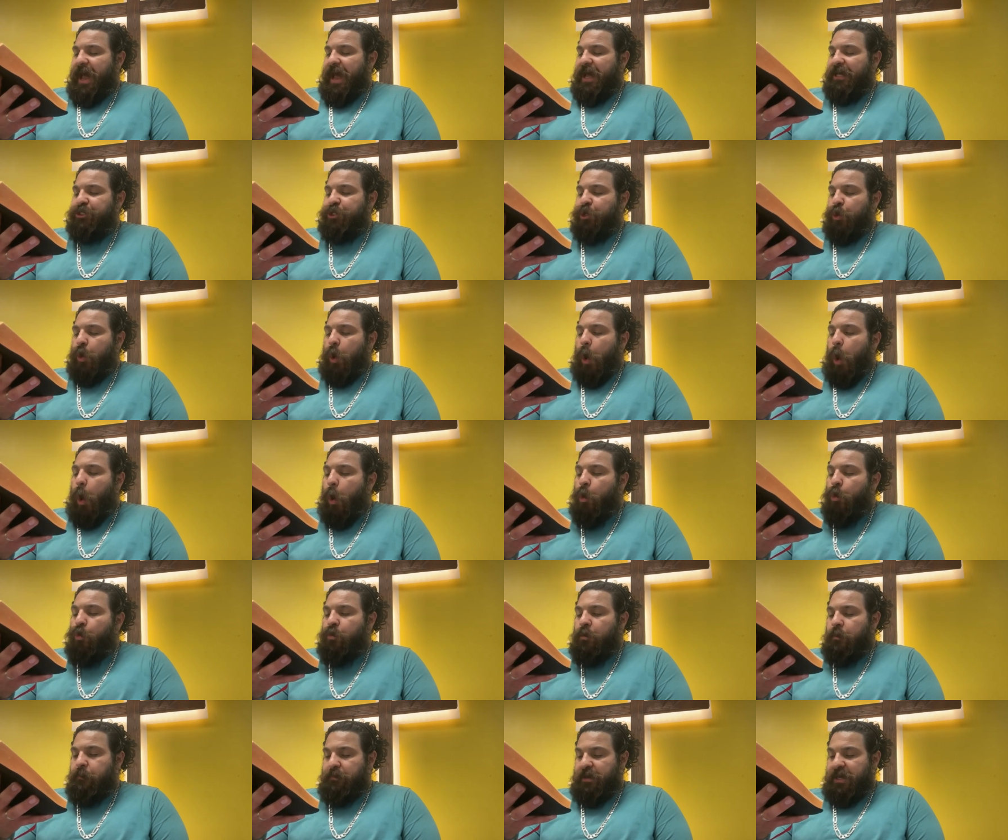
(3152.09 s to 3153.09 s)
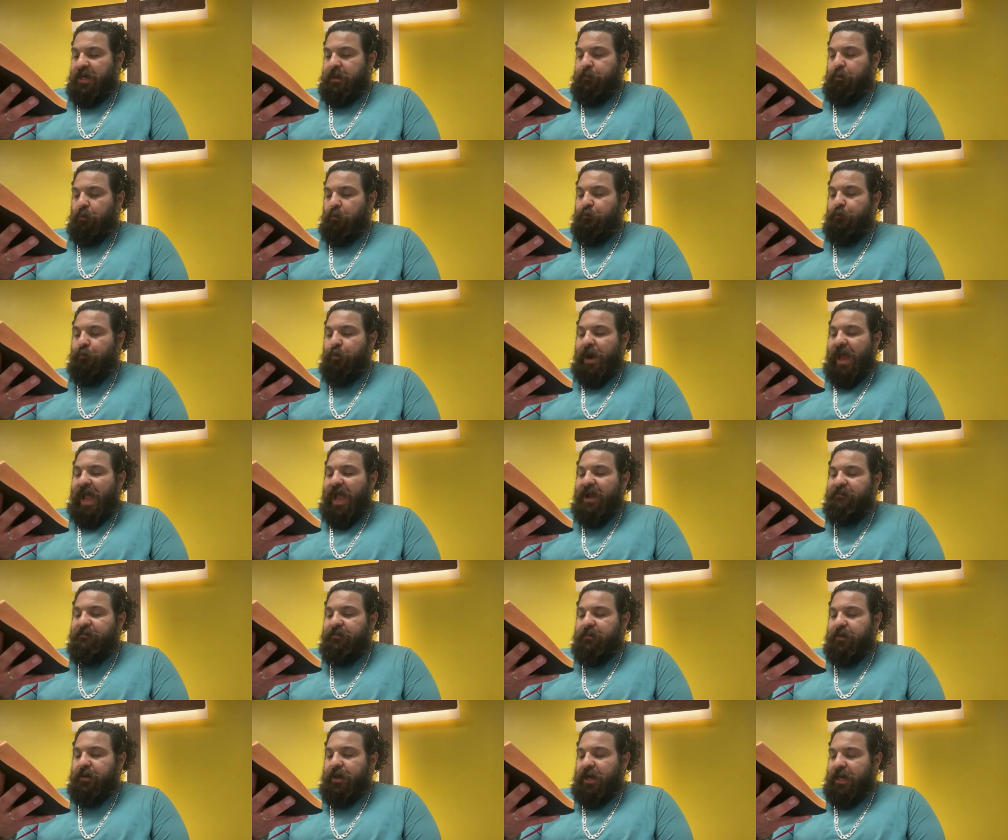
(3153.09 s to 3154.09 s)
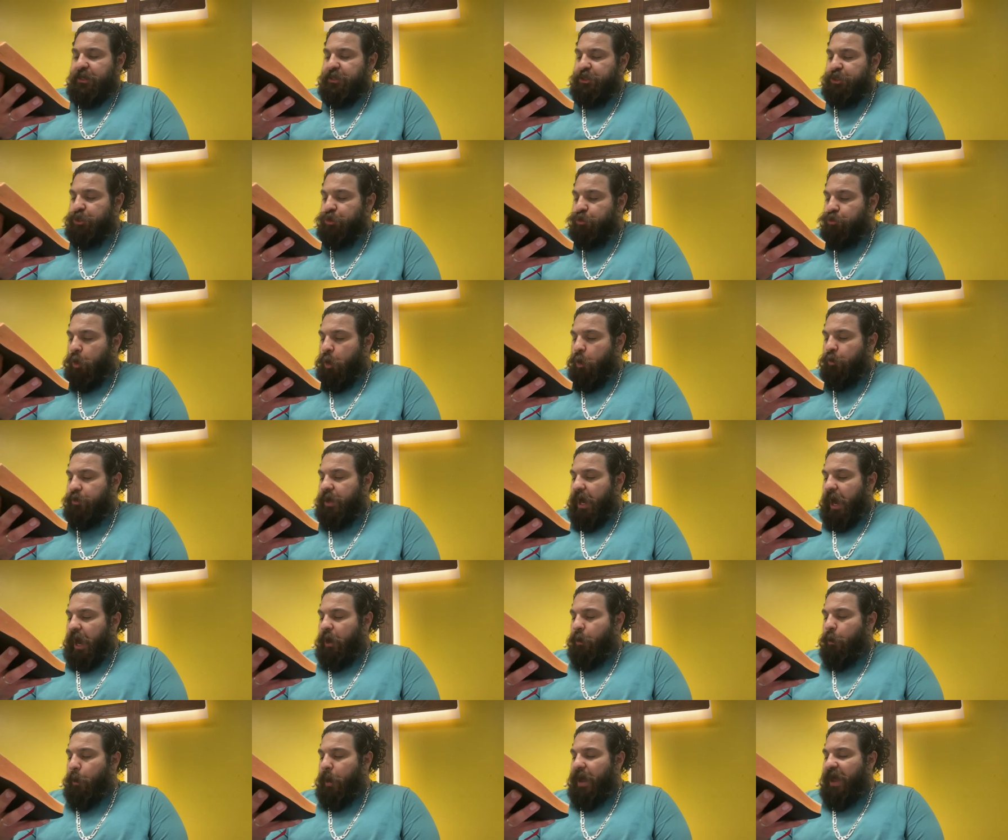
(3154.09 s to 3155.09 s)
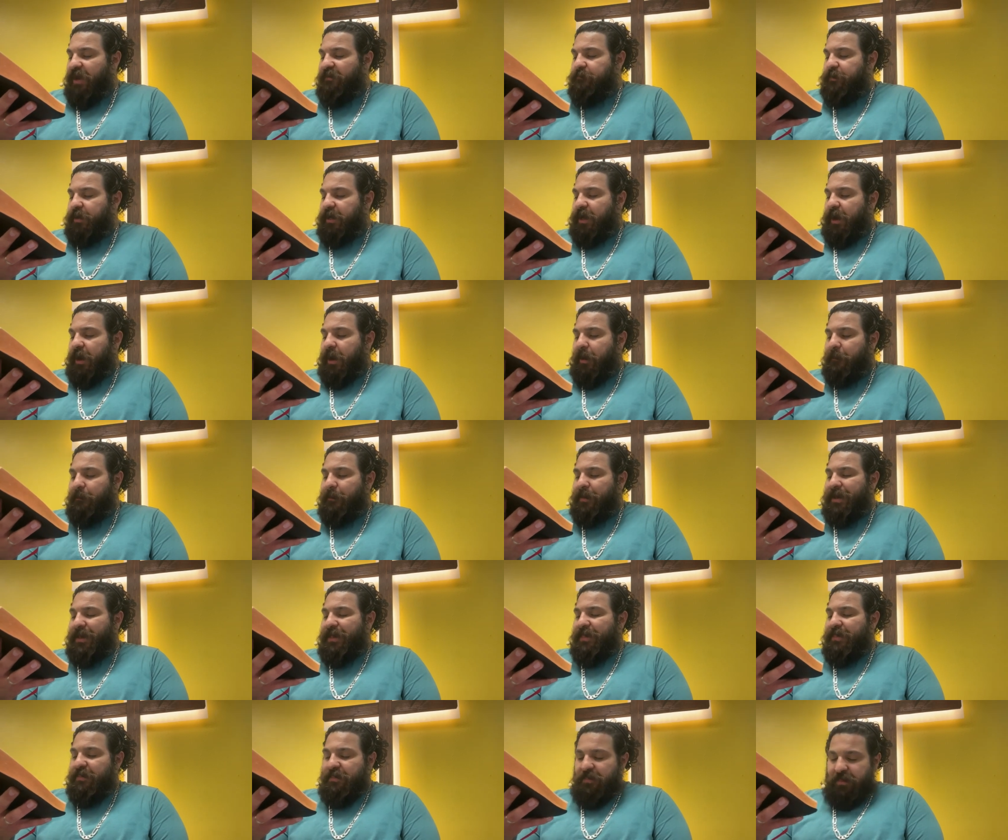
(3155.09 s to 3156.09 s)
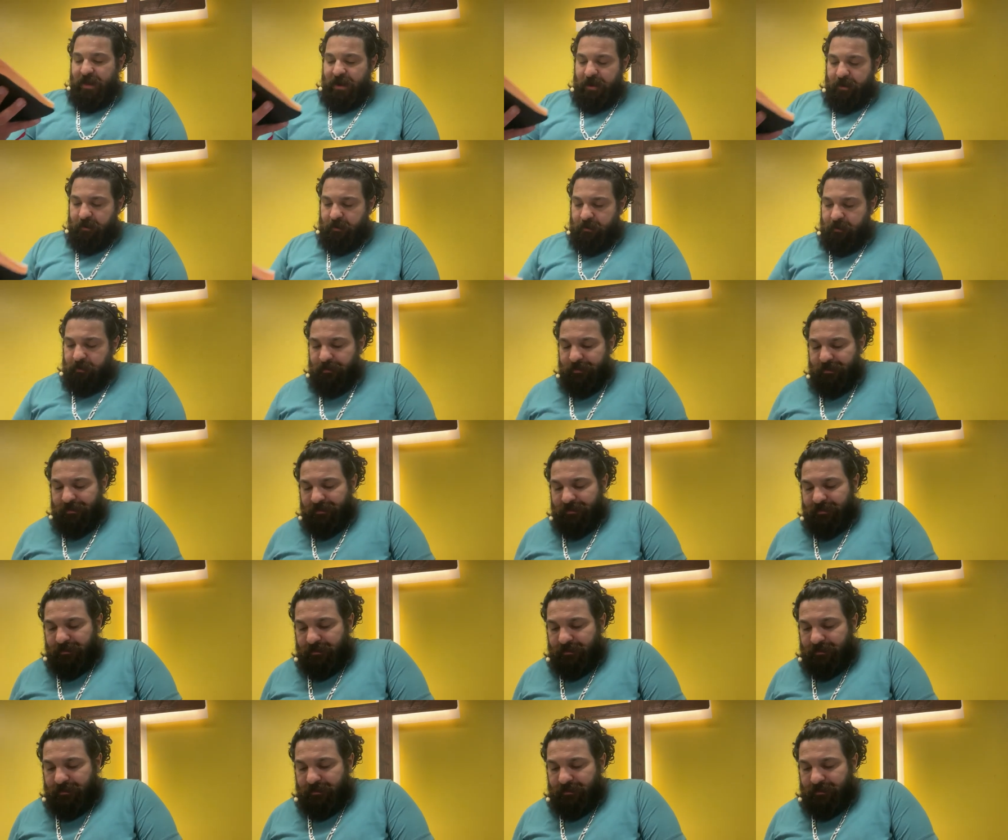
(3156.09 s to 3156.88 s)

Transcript: as your own people forever and you O Yahweh have become their